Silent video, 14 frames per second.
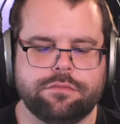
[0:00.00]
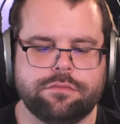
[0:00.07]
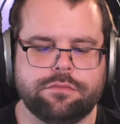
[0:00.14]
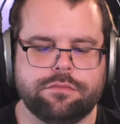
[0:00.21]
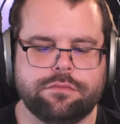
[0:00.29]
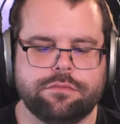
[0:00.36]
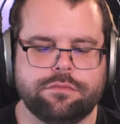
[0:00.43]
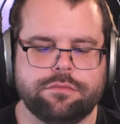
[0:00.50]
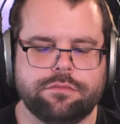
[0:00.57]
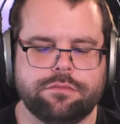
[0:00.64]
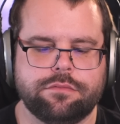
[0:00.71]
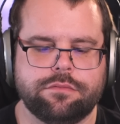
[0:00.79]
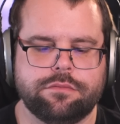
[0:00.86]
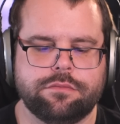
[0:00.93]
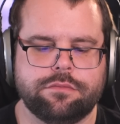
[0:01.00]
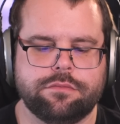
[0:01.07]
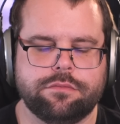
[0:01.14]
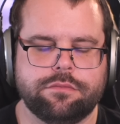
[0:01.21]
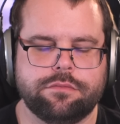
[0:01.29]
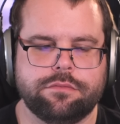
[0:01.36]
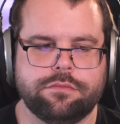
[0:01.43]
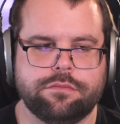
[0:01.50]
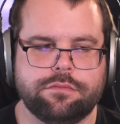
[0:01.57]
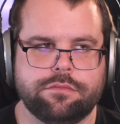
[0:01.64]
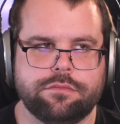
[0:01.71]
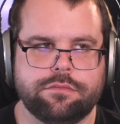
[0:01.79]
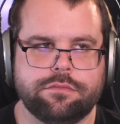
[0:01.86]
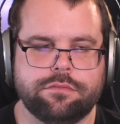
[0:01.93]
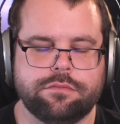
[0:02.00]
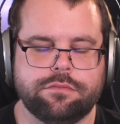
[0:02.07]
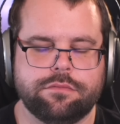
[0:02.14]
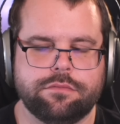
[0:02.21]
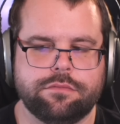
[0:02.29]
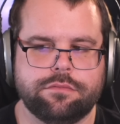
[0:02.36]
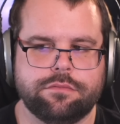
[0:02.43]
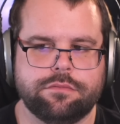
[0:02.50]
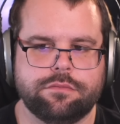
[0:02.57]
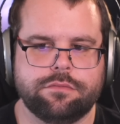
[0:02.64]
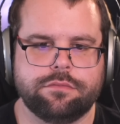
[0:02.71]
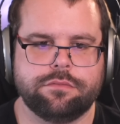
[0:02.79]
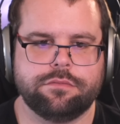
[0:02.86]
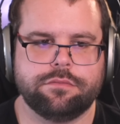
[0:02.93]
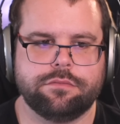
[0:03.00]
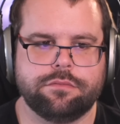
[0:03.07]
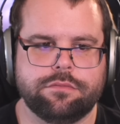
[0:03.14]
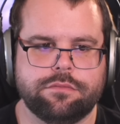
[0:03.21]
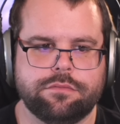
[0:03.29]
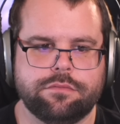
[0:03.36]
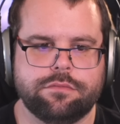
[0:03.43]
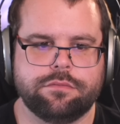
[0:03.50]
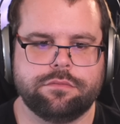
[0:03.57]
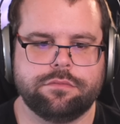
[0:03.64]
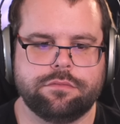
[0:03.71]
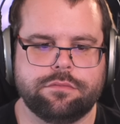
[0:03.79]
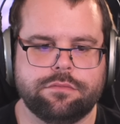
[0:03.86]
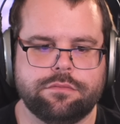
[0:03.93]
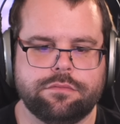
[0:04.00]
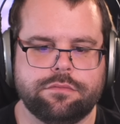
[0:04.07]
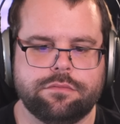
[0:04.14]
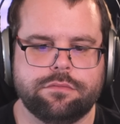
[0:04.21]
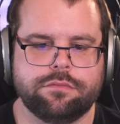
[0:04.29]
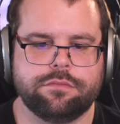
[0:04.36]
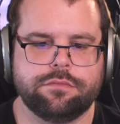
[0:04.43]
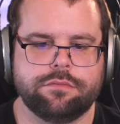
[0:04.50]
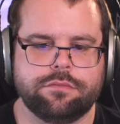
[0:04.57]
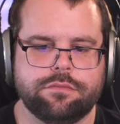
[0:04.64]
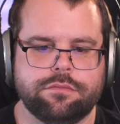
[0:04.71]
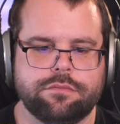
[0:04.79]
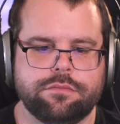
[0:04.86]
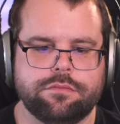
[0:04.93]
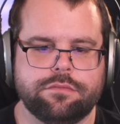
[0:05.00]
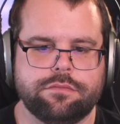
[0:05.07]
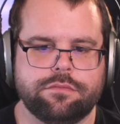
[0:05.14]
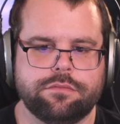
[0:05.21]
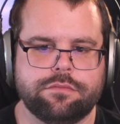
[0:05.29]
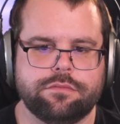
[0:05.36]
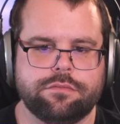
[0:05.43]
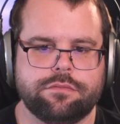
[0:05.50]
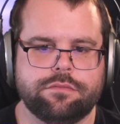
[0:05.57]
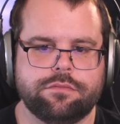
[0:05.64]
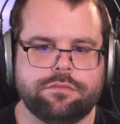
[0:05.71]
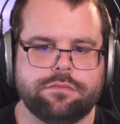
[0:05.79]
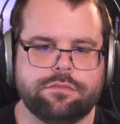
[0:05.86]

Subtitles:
The person shown says nothing.